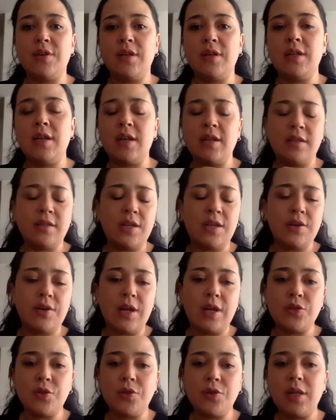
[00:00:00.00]

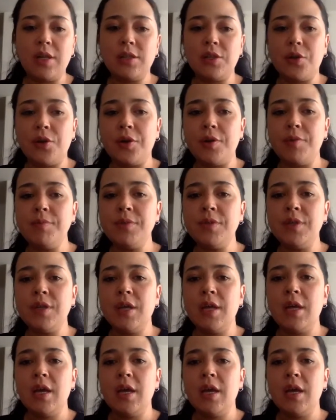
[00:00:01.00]
international terms.